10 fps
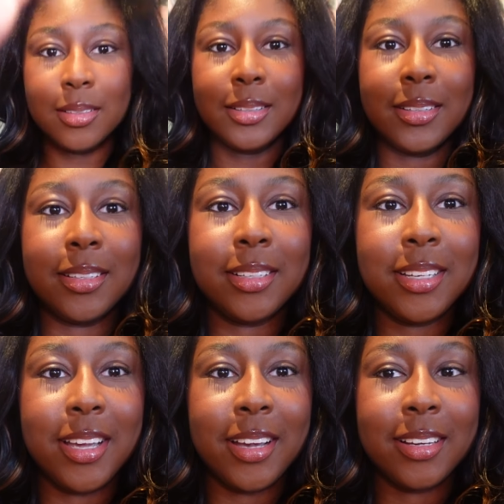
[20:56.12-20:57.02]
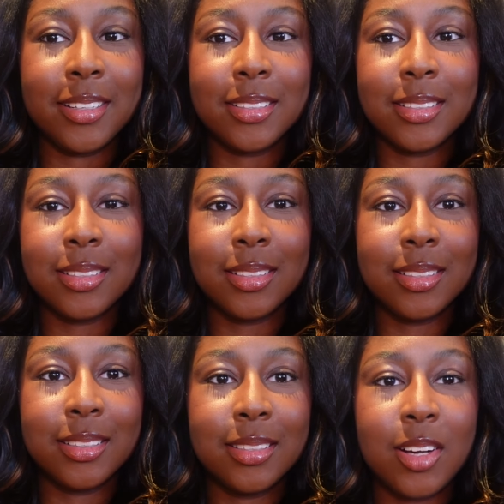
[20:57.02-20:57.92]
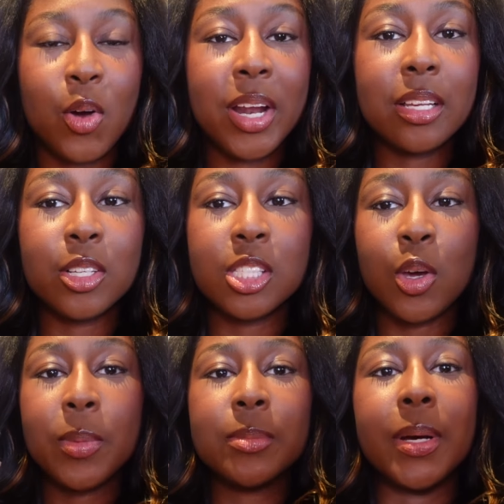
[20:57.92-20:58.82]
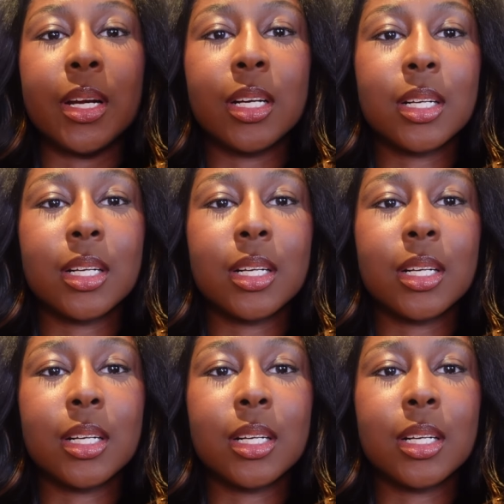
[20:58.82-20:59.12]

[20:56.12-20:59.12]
tone. Yeah. Oh, that looks so much better.